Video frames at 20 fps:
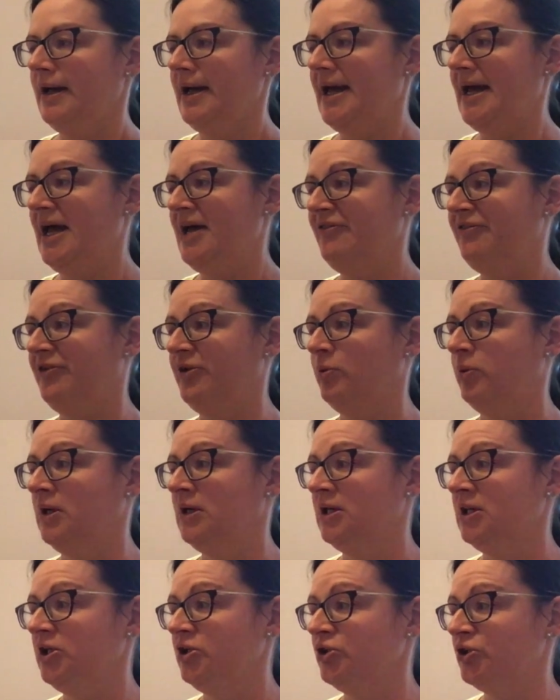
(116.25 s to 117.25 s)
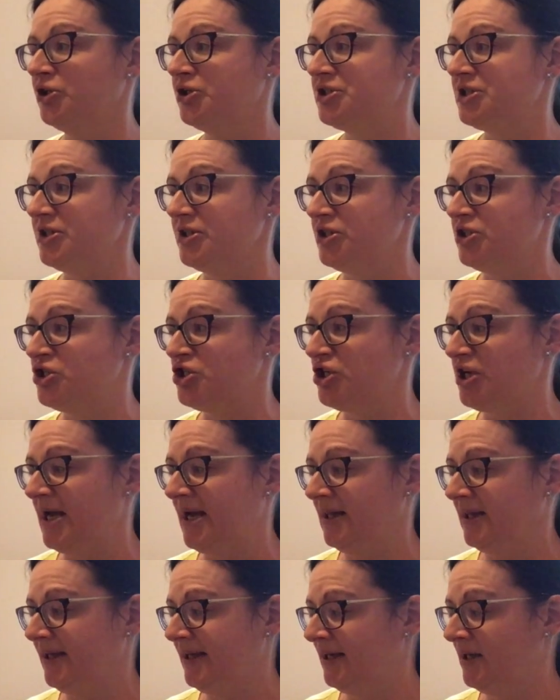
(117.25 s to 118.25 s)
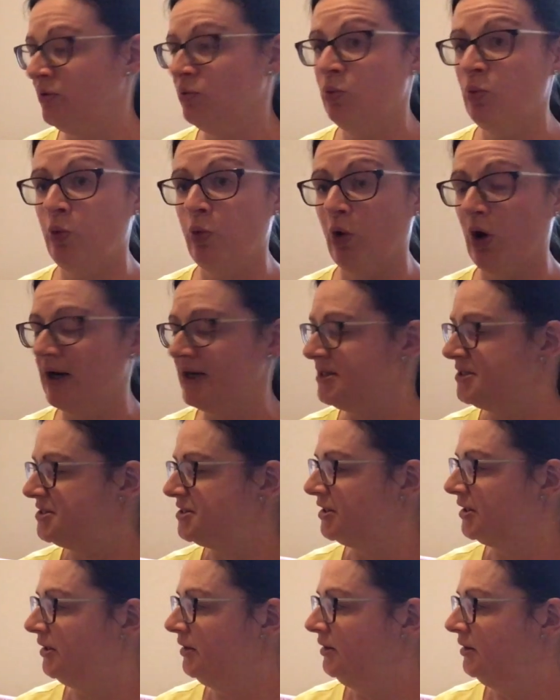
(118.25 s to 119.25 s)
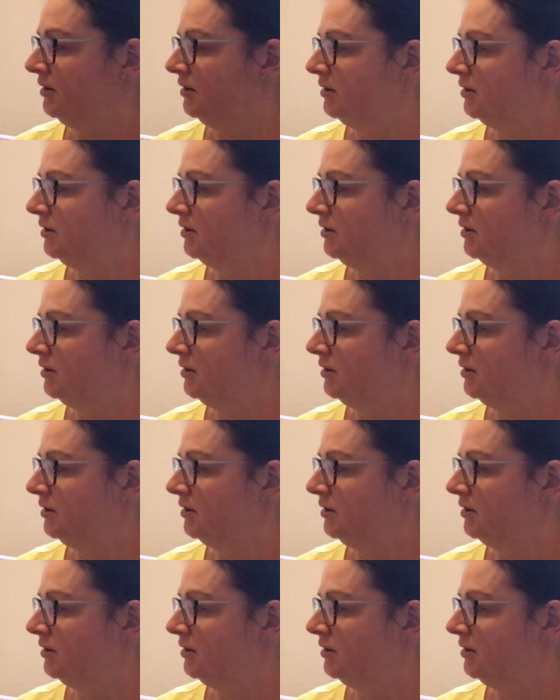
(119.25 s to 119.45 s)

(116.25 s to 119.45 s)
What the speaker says: Everyone looked at the jelly in wonder.